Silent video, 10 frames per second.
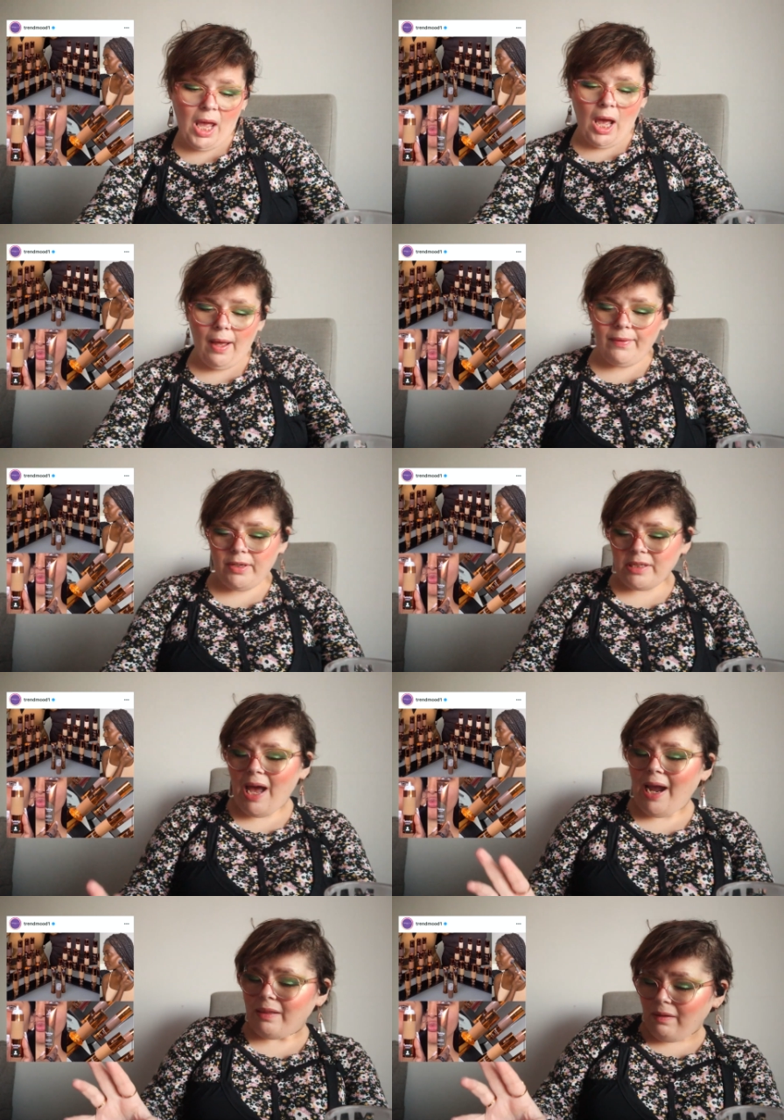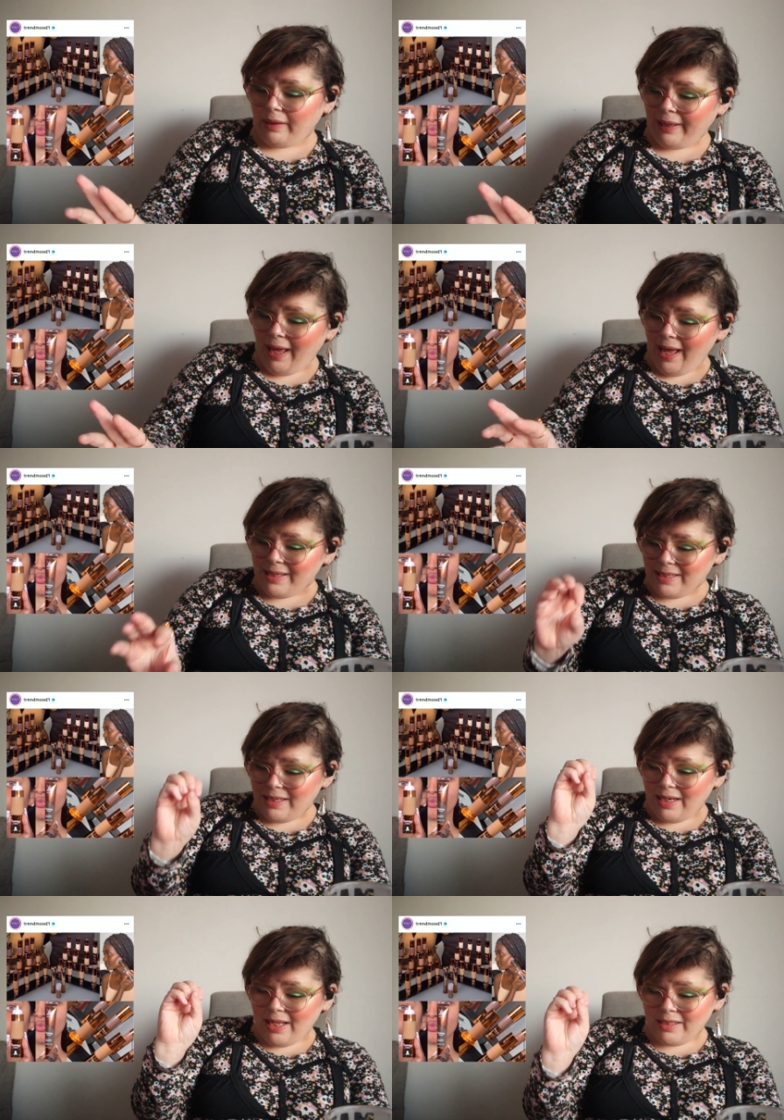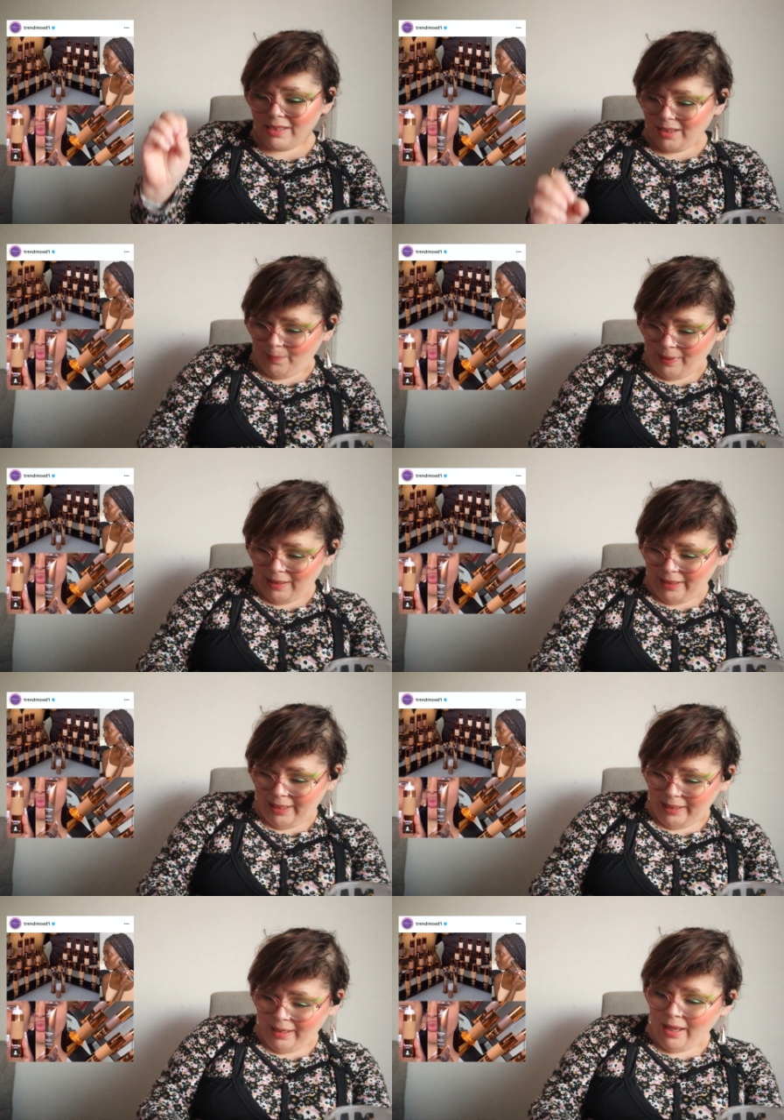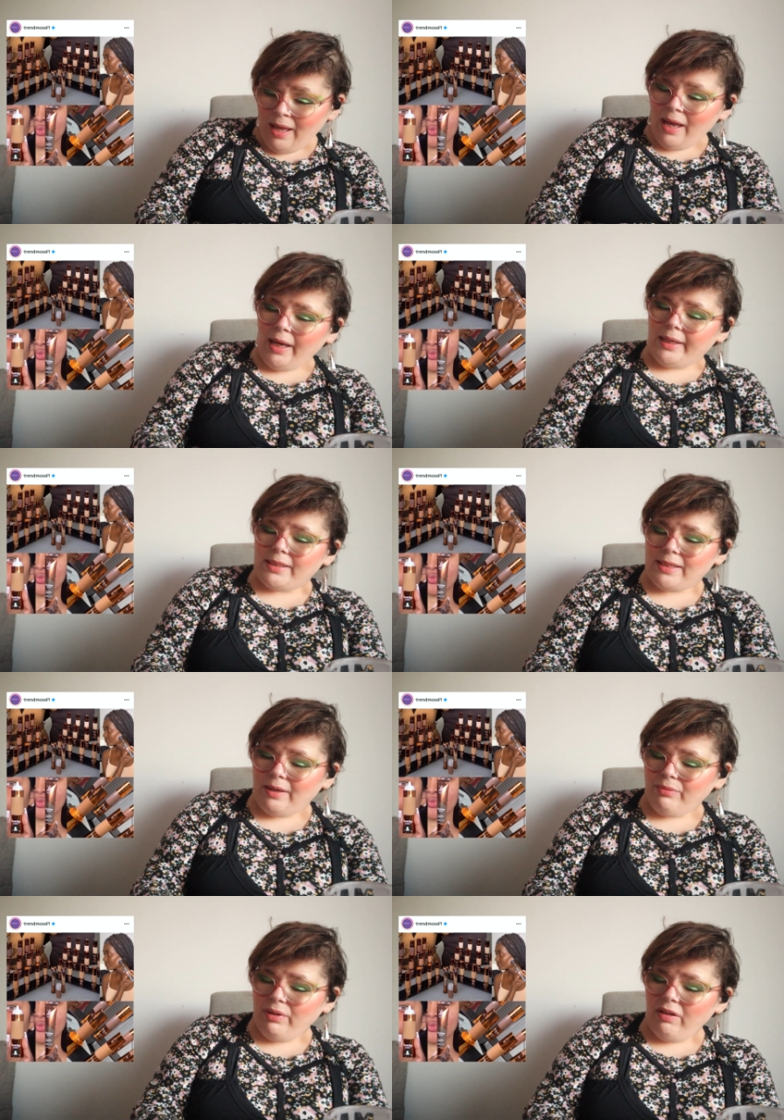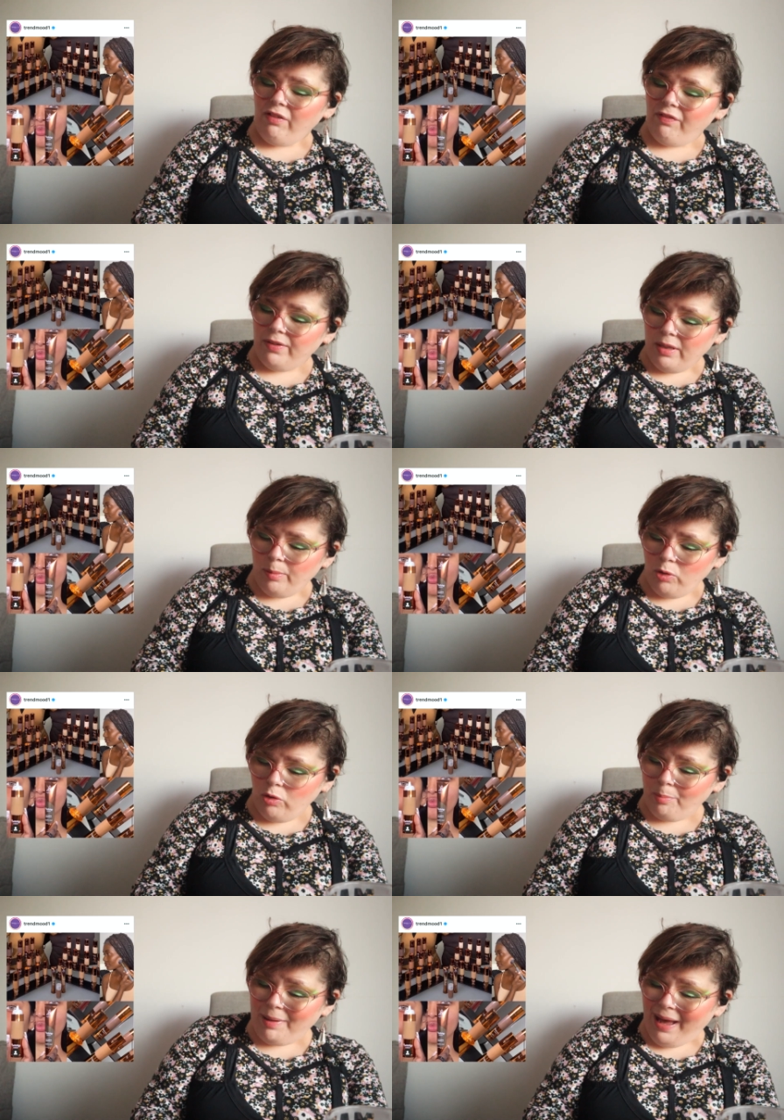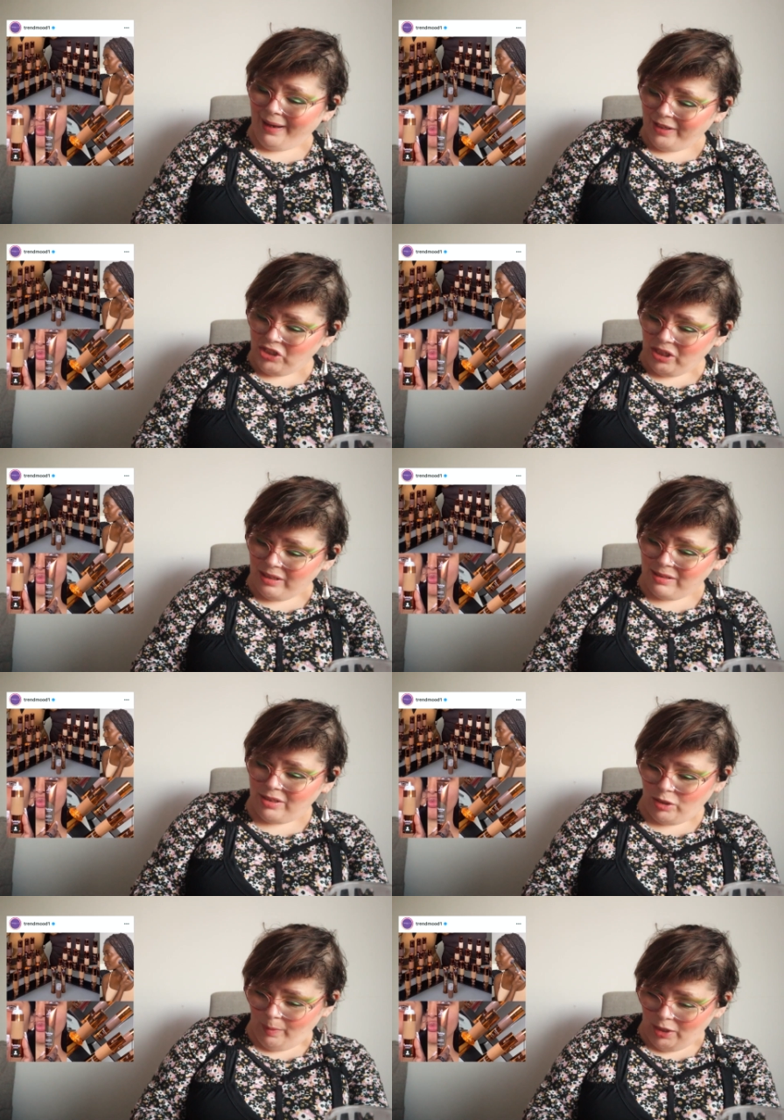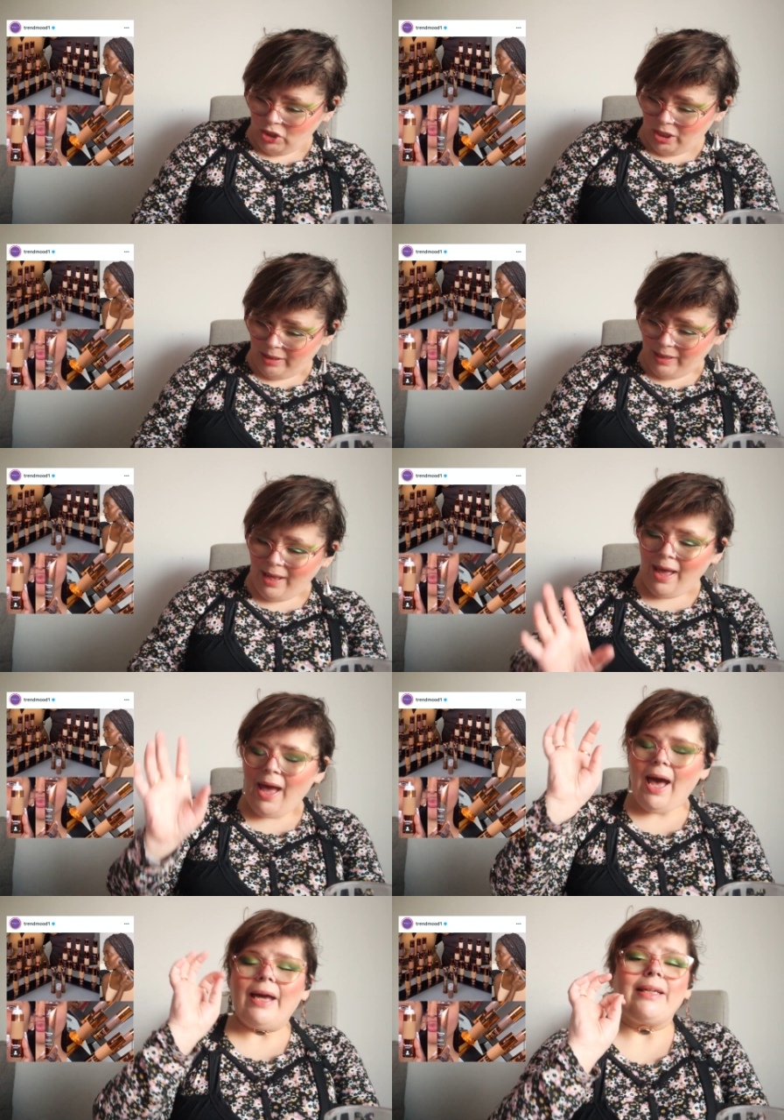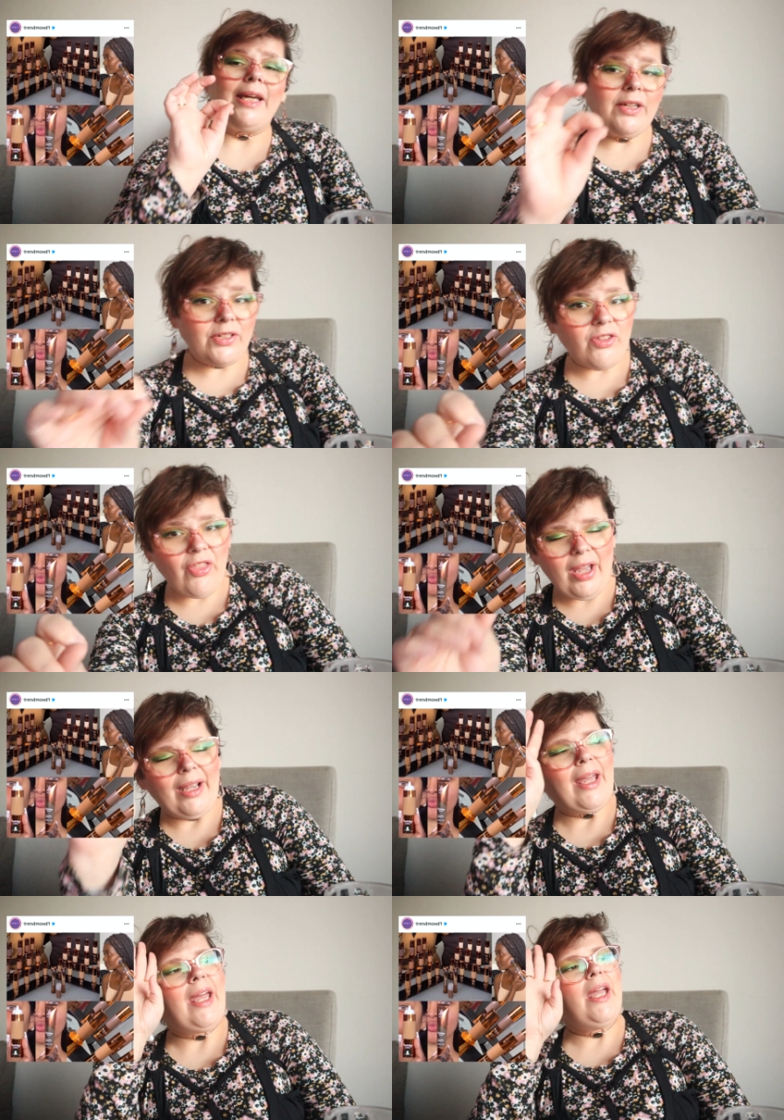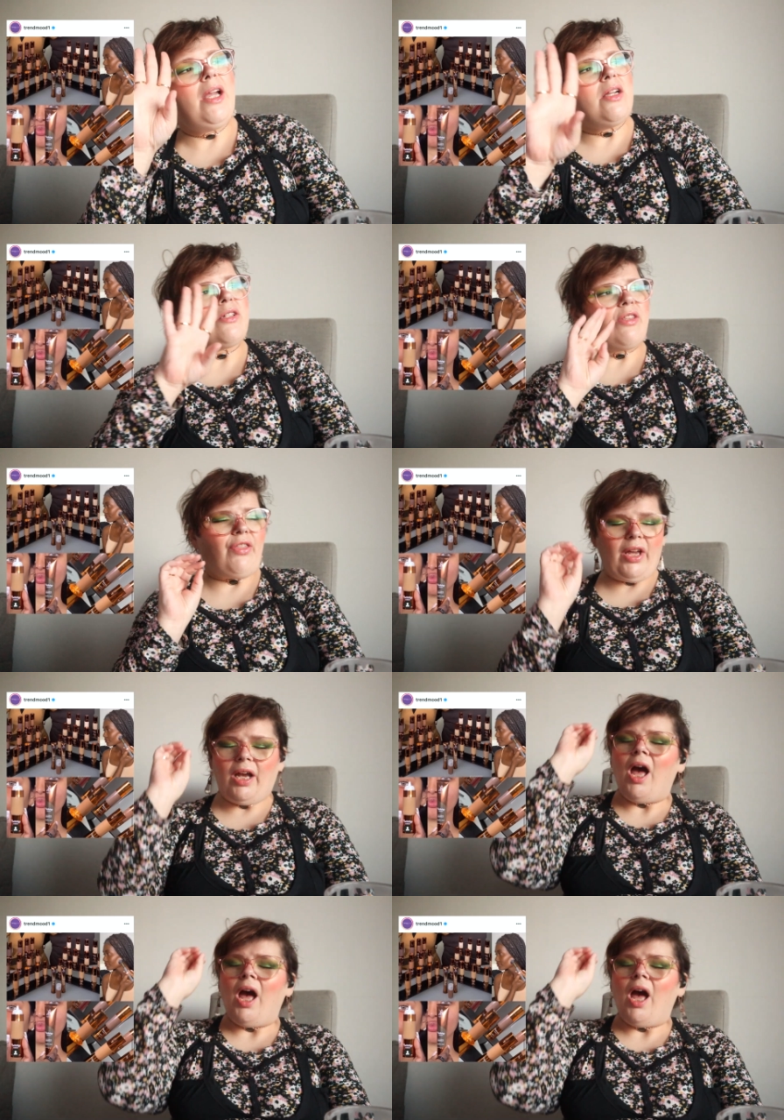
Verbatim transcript: And there's hyaluronic acid and squalene. And it's a refillable packaging situation. And here's the thing, here's the thing.